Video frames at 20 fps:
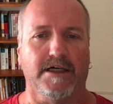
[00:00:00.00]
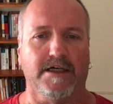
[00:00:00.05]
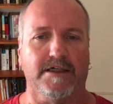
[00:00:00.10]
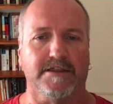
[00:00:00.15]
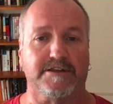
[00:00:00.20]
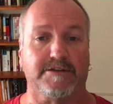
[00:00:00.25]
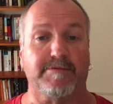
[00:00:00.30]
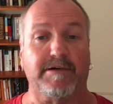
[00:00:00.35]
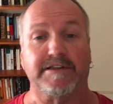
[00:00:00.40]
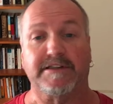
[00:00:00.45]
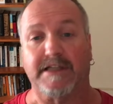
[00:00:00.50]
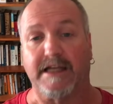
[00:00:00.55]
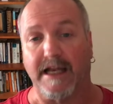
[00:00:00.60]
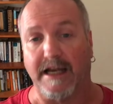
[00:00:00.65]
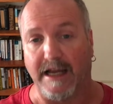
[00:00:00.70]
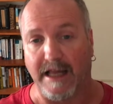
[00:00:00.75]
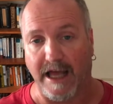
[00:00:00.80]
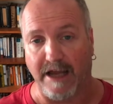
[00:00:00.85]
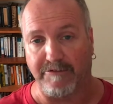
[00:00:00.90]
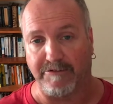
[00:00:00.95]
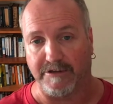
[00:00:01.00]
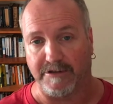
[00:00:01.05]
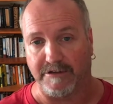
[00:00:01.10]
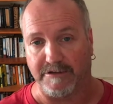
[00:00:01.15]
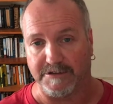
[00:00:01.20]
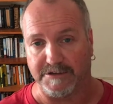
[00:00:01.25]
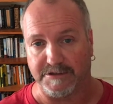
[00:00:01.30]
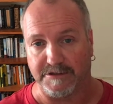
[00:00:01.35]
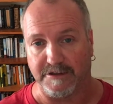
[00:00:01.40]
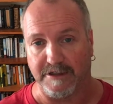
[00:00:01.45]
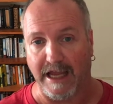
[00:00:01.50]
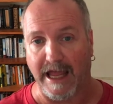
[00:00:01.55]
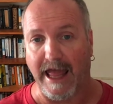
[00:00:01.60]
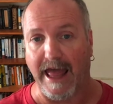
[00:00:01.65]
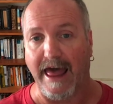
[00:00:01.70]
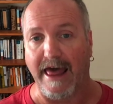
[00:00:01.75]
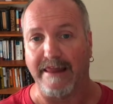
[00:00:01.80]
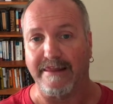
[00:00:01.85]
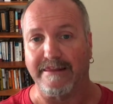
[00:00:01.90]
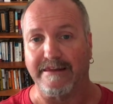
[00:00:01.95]
Domesticated agriculture,
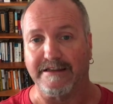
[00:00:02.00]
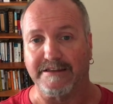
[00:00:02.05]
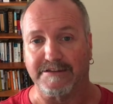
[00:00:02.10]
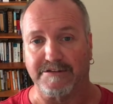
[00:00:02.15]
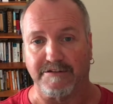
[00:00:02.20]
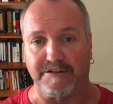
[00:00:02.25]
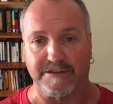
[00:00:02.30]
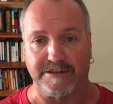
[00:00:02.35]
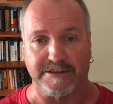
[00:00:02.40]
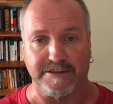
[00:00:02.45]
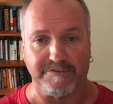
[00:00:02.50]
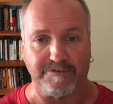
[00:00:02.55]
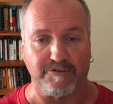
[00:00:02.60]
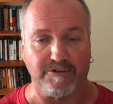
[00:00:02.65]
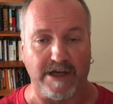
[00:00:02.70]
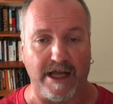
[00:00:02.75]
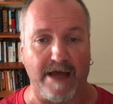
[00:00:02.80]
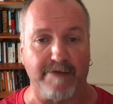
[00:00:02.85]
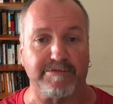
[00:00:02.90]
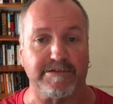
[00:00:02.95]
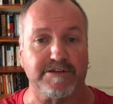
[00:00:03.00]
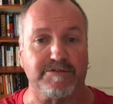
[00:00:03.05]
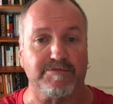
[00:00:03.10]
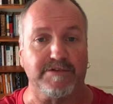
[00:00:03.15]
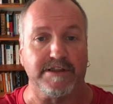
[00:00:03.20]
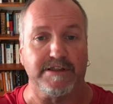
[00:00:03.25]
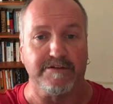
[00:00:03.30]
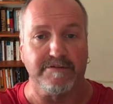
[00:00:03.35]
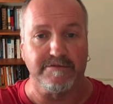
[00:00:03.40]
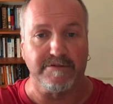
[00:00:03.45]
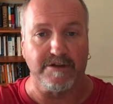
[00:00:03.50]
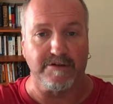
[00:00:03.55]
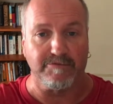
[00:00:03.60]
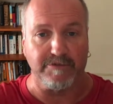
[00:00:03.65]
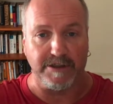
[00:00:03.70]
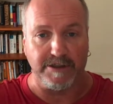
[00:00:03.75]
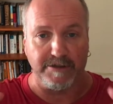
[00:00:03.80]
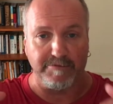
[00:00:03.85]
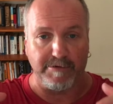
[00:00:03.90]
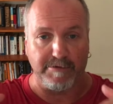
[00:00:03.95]
and the sort of civil. What happens when
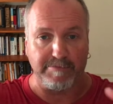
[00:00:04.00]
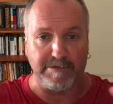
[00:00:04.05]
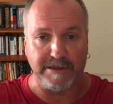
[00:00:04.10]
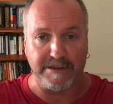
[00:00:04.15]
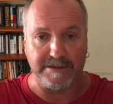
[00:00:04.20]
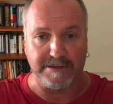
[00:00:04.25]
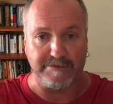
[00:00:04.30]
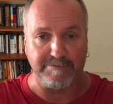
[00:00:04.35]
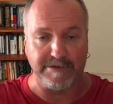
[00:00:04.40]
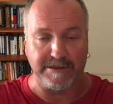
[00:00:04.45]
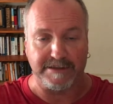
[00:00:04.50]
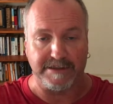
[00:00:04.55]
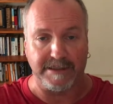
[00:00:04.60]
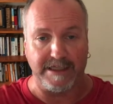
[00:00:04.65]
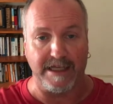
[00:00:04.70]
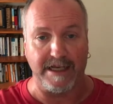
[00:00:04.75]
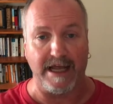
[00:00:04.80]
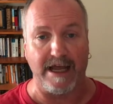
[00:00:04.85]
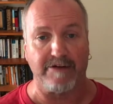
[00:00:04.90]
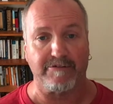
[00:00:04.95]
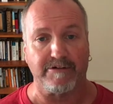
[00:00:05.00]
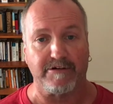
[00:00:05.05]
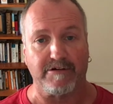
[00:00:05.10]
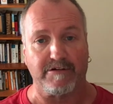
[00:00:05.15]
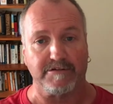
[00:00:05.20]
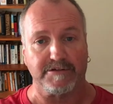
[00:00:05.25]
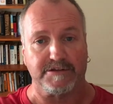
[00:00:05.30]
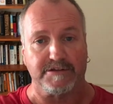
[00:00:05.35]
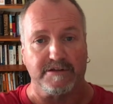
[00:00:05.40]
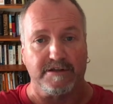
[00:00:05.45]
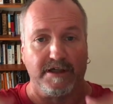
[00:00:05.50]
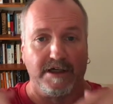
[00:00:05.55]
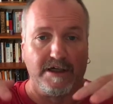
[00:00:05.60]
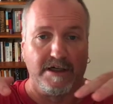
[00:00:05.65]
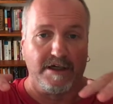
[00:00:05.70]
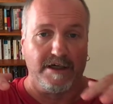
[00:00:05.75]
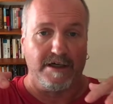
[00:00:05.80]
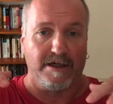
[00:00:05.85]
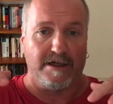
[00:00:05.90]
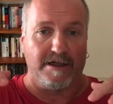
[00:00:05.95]
human beings domesticate agriculture?
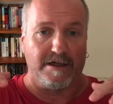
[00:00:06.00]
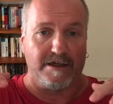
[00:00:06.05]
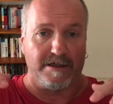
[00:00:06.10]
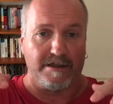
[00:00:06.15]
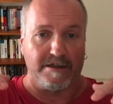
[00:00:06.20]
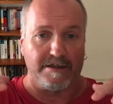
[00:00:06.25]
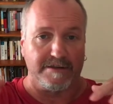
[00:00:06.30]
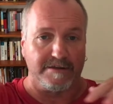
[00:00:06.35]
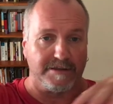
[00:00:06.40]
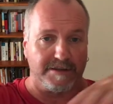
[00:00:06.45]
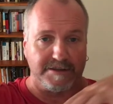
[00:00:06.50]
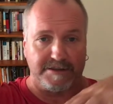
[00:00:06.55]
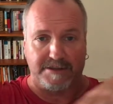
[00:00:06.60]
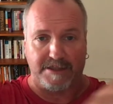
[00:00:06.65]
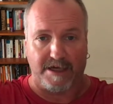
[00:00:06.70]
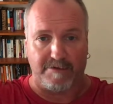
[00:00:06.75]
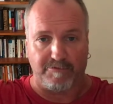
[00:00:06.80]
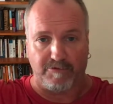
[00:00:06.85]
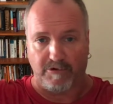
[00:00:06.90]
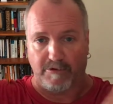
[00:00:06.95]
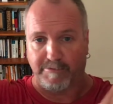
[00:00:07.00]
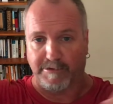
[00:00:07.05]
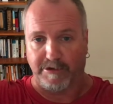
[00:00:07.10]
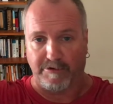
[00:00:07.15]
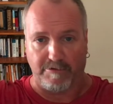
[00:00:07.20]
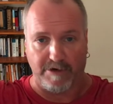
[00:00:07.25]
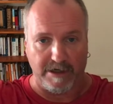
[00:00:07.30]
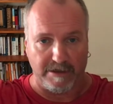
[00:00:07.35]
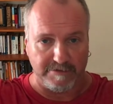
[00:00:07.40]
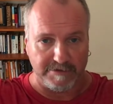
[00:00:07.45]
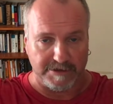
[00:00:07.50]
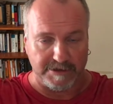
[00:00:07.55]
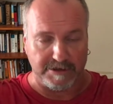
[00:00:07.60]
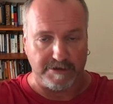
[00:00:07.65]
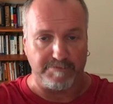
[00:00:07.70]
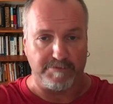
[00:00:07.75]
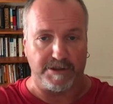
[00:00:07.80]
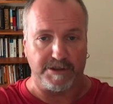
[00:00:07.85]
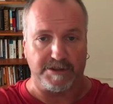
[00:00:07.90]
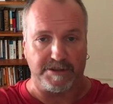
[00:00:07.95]
They stop roaming around
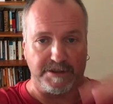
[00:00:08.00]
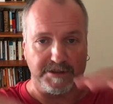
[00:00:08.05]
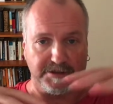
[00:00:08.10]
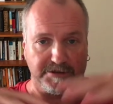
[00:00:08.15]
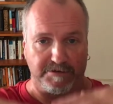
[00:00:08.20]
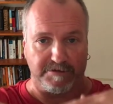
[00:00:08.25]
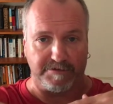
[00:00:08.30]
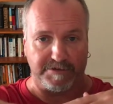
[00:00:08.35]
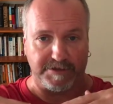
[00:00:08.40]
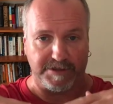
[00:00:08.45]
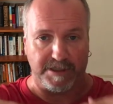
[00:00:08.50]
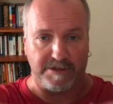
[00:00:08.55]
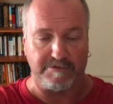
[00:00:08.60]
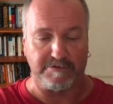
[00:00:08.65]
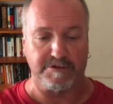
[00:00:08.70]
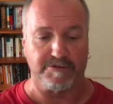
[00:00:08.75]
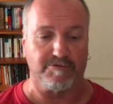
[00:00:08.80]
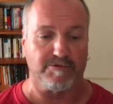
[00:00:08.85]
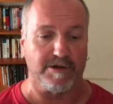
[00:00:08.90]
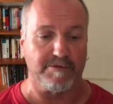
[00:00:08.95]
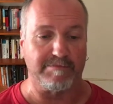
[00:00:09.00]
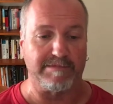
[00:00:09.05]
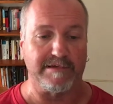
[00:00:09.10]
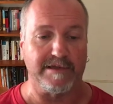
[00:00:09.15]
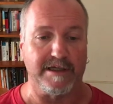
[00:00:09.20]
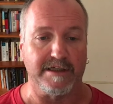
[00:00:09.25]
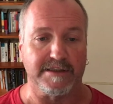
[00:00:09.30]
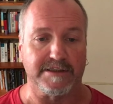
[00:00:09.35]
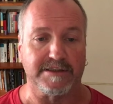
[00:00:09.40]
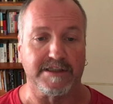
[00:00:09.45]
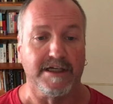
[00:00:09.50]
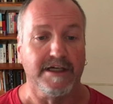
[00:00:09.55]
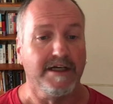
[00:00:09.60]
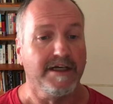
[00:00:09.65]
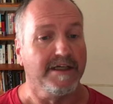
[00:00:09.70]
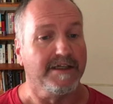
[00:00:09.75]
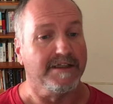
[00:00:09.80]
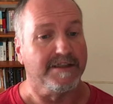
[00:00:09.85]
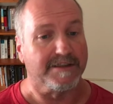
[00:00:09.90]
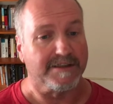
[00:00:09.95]
so much. They sort of settle into one place.
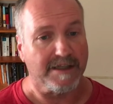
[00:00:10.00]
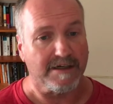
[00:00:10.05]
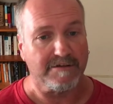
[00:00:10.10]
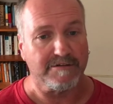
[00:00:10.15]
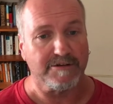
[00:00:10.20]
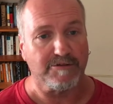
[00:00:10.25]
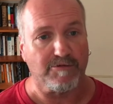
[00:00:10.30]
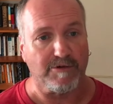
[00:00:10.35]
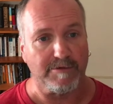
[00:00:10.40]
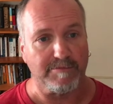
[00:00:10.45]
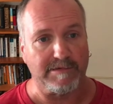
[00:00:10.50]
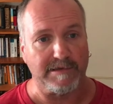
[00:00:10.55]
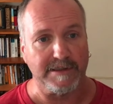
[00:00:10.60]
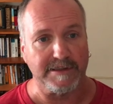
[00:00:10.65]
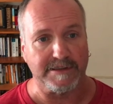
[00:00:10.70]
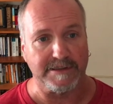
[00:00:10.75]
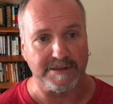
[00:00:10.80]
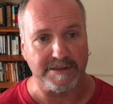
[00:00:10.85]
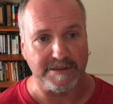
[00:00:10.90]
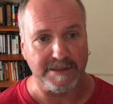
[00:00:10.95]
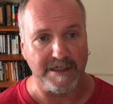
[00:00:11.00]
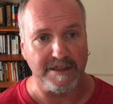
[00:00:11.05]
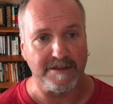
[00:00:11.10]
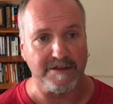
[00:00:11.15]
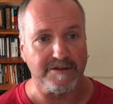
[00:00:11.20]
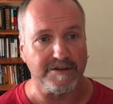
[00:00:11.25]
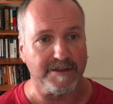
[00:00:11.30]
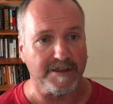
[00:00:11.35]
You settle into one place and stay there.